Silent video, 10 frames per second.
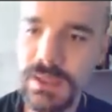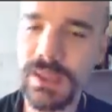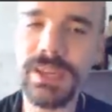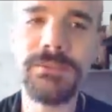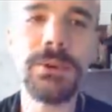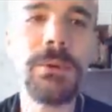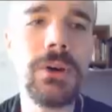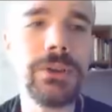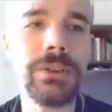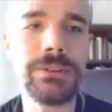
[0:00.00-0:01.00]
and if you
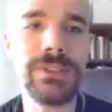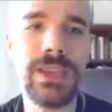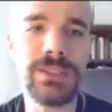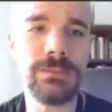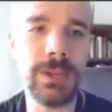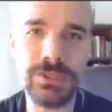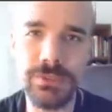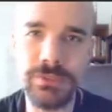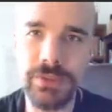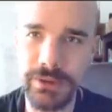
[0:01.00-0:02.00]
are, there is a
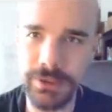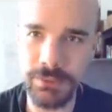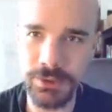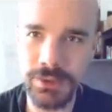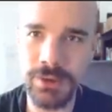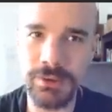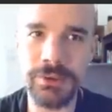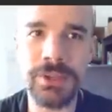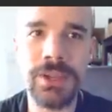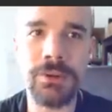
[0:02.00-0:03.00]
special variable
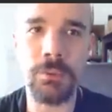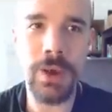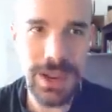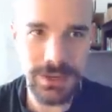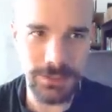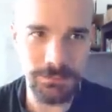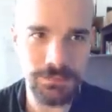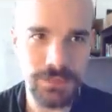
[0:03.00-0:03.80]
called random.